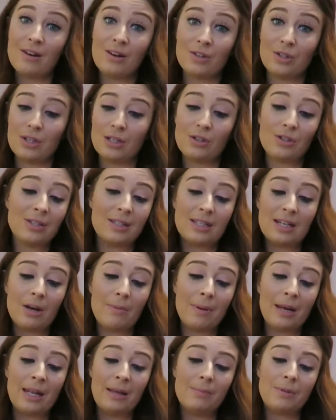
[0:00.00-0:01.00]
It doesn't stay
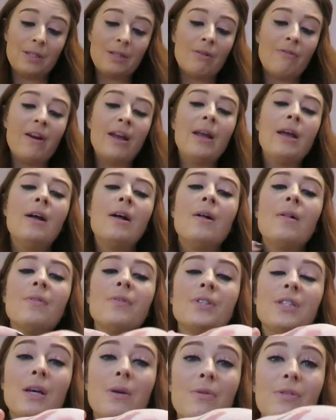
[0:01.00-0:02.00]
on my lips, sorry.
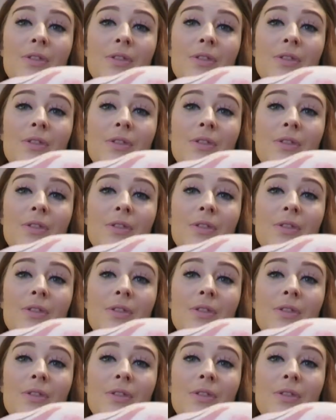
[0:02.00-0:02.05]
So